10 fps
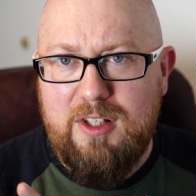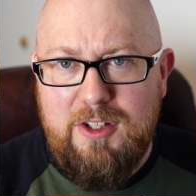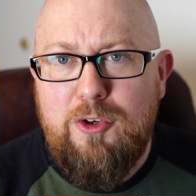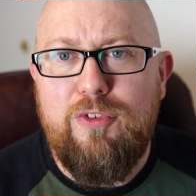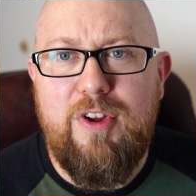
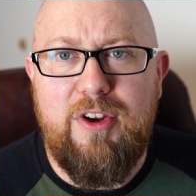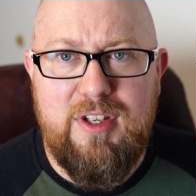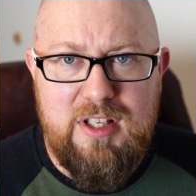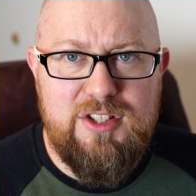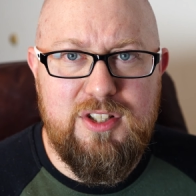little
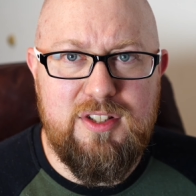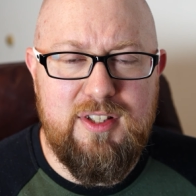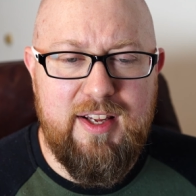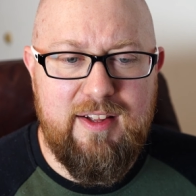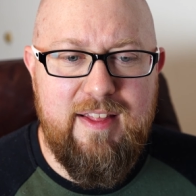variations
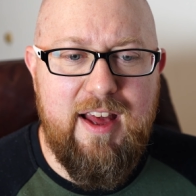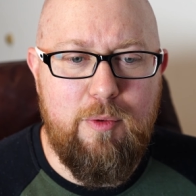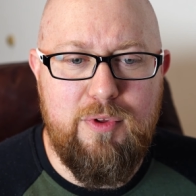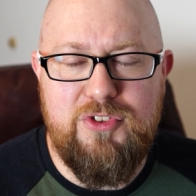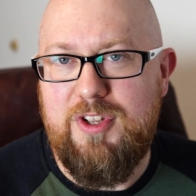like that
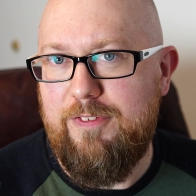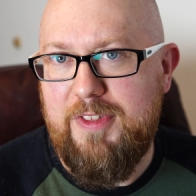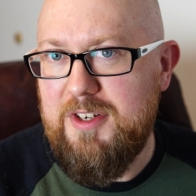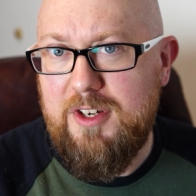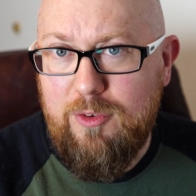with stuff
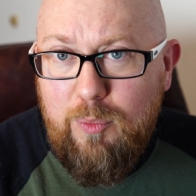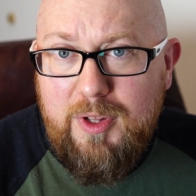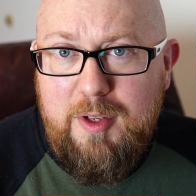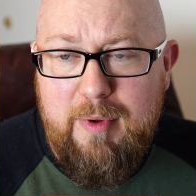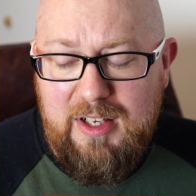that didn't
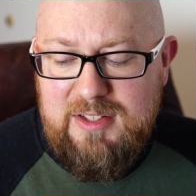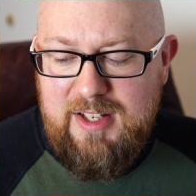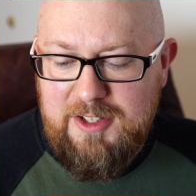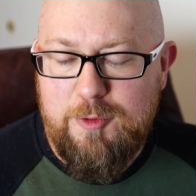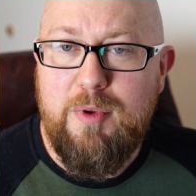really make
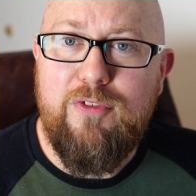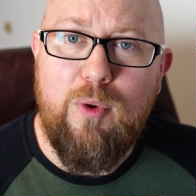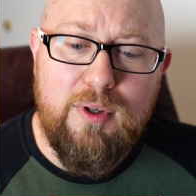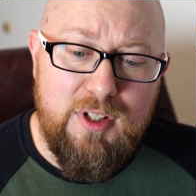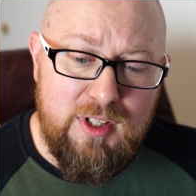sense
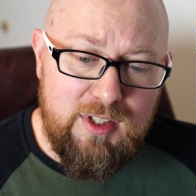before.